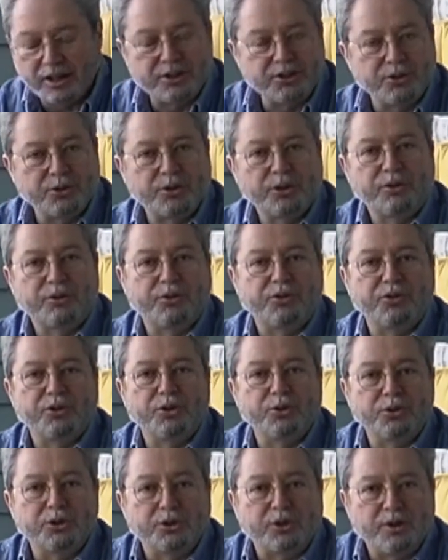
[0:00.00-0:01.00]
you can
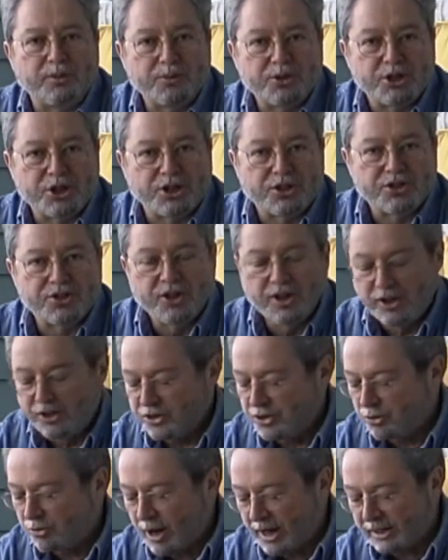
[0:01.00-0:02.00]
review your images
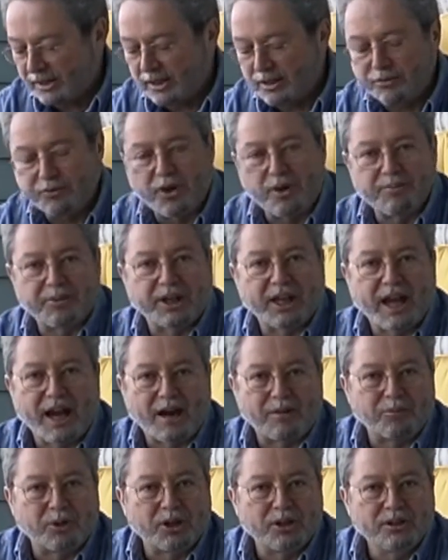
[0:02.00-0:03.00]
directly from the
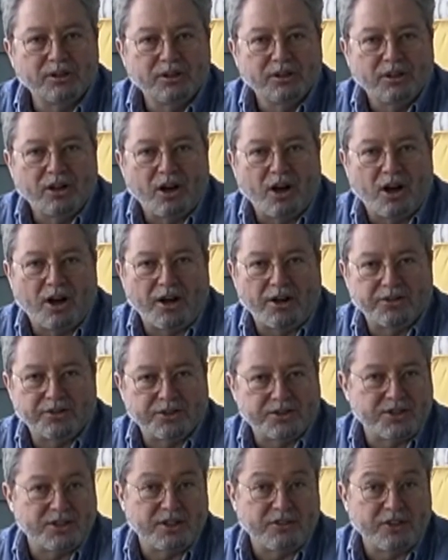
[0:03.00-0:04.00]
camera on
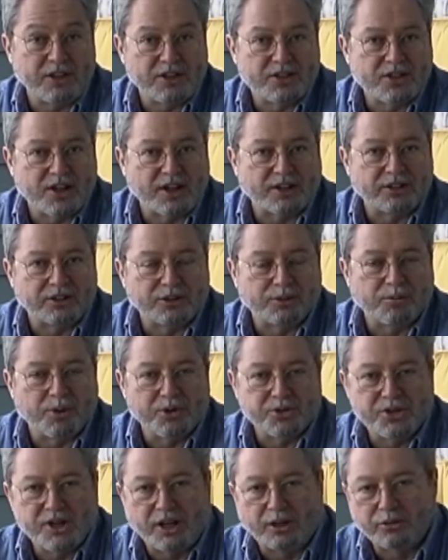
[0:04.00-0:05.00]
the TV set in your
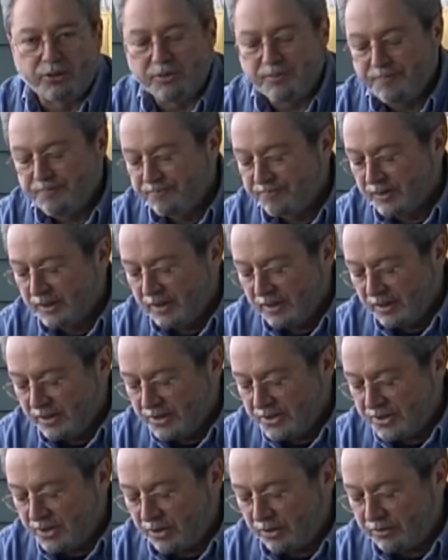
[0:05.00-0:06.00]
motel room.
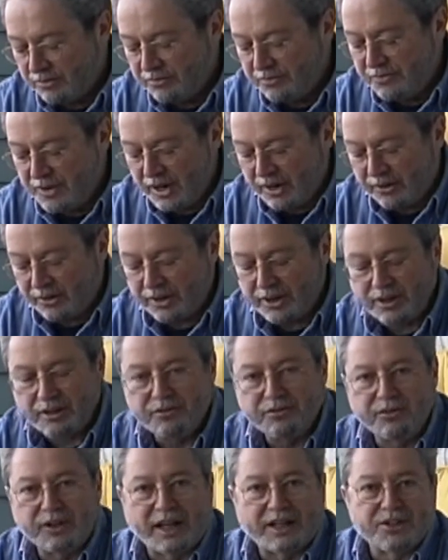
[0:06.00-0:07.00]
So a
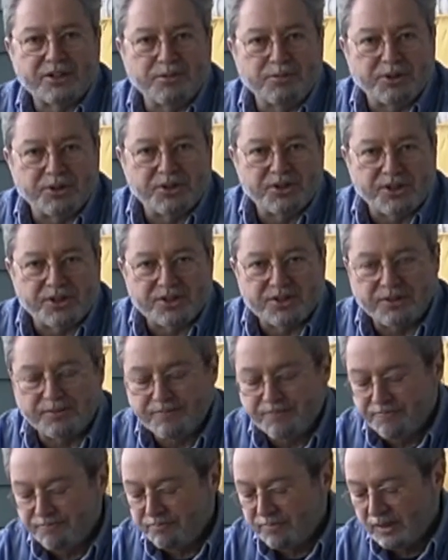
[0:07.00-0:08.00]
very flexible system.